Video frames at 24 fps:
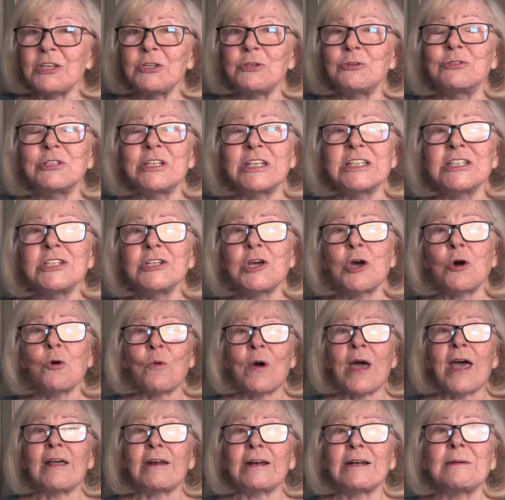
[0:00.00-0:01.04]
You didn't go
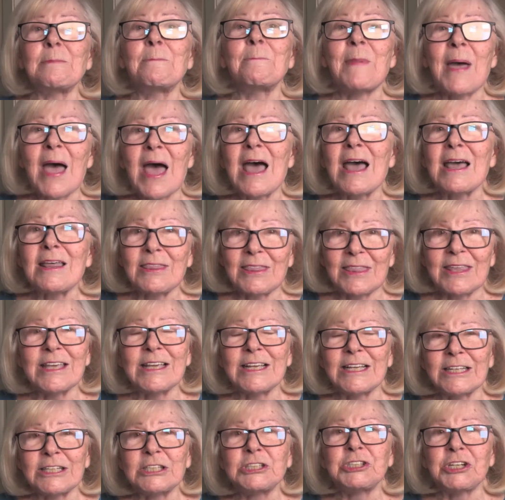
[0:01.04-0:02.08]
out and buy
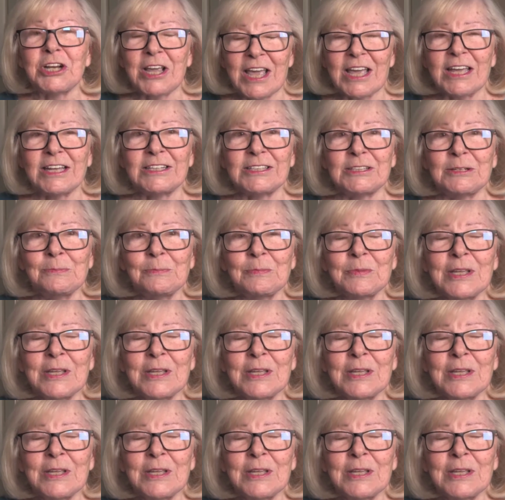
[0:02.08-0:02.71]
things yet.